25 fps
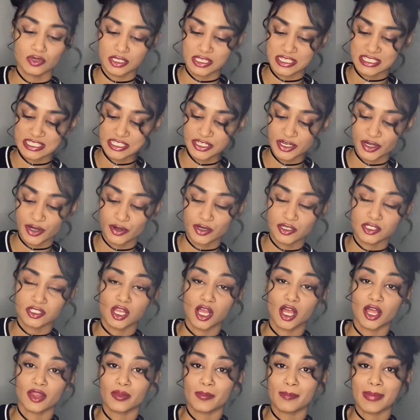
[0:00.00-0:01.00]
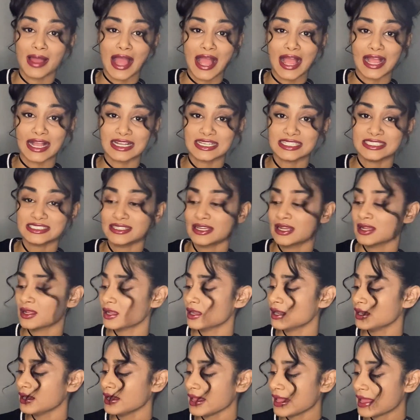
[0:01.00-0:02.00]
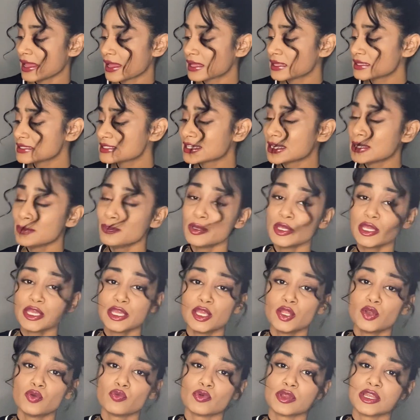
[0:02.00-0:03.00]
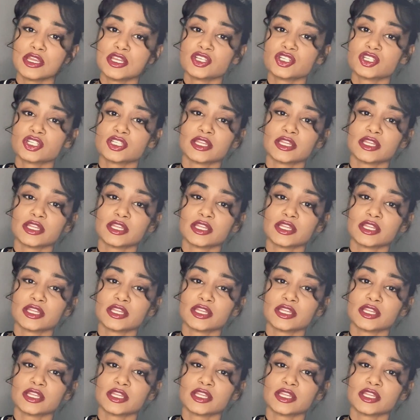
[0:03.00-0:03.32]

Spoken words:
the stickers on the packs, and keeping it in reach.